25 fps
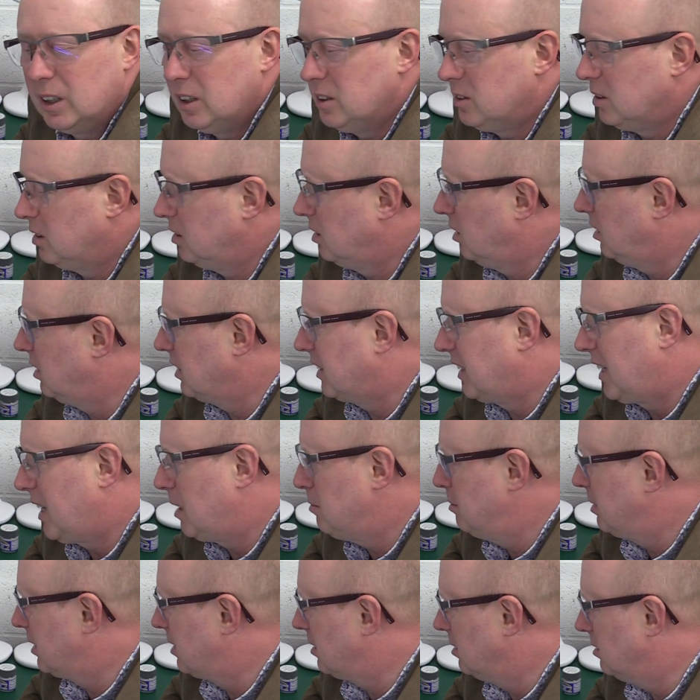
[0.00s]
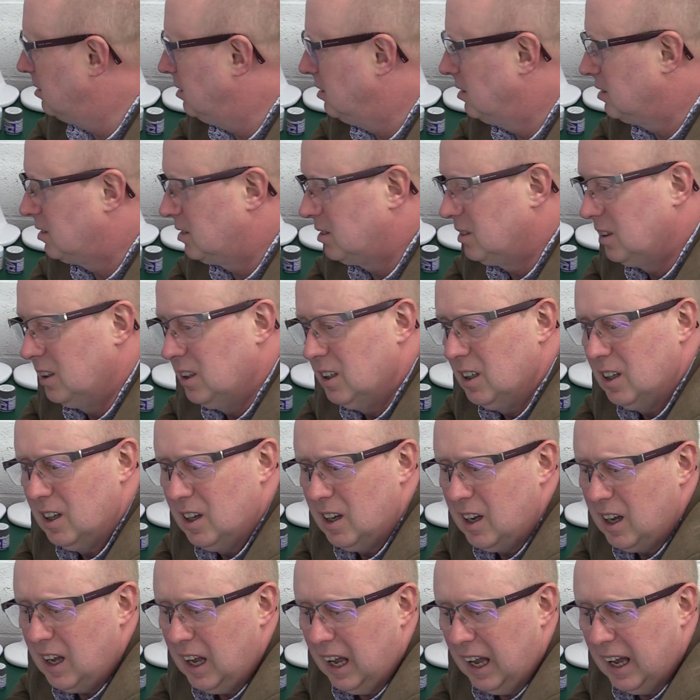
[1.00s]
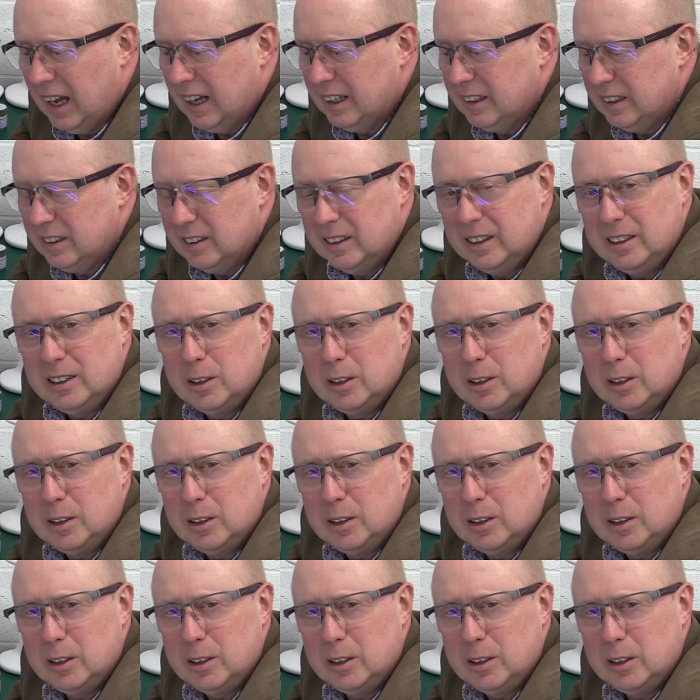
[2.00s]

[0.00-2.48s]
It's a lot of chemicals, and